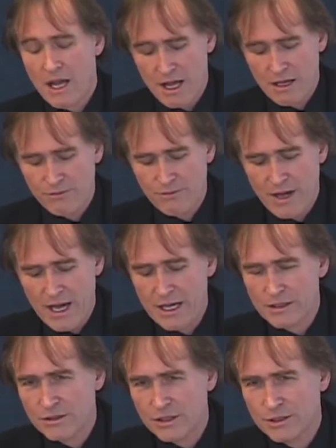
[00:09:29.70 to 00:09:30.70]
and
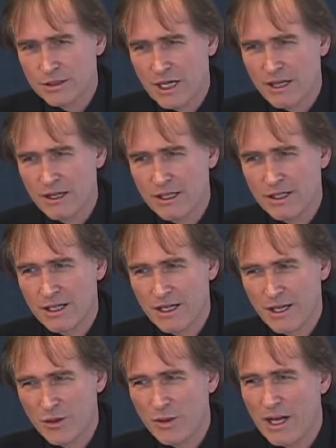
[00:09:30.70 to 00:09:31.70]
found, I think,
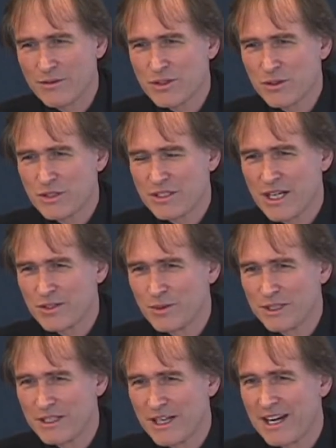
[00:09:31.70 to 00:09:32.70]
12 suicides
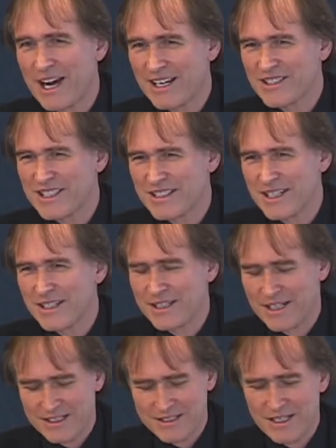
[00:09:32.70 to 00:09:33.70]
we'll actually see on the
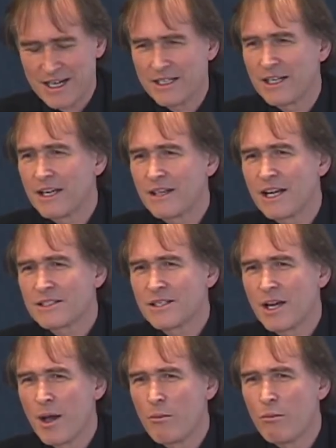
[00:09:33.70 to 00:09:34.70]
next slide. That's
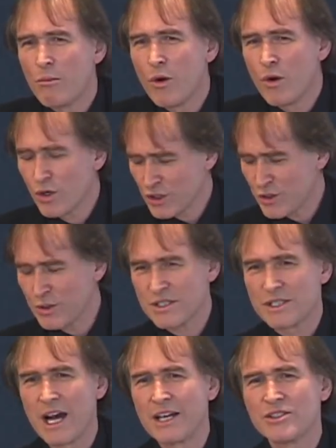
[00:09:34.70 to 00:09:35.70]
more
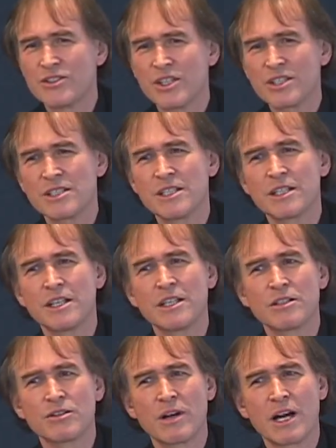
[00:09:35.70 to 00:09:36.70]
suicides just in the
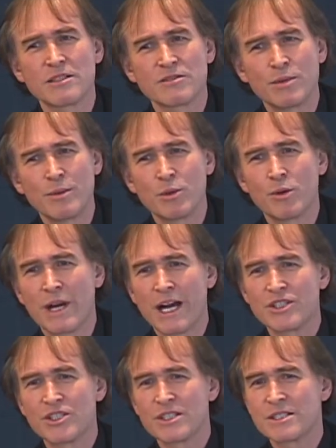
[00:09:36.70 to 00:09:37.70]
clinical trials of people who are
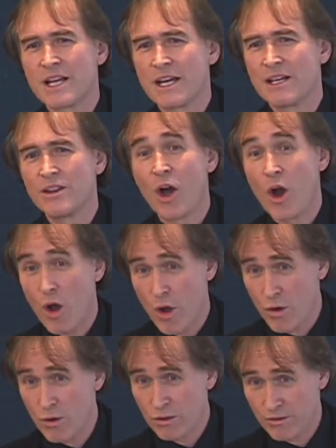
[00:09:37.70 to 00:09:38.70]
anxious than in the
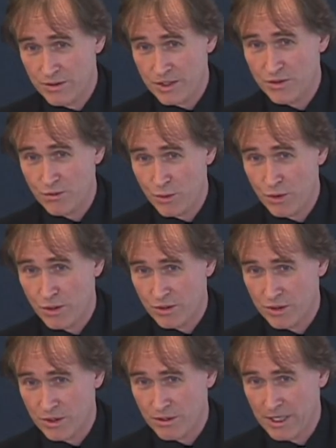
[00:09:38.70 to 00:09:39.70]
whole of this report,
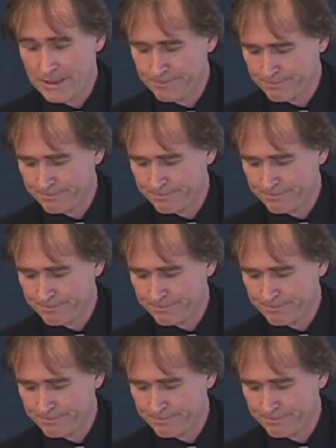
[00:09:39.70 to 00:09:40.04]
okay?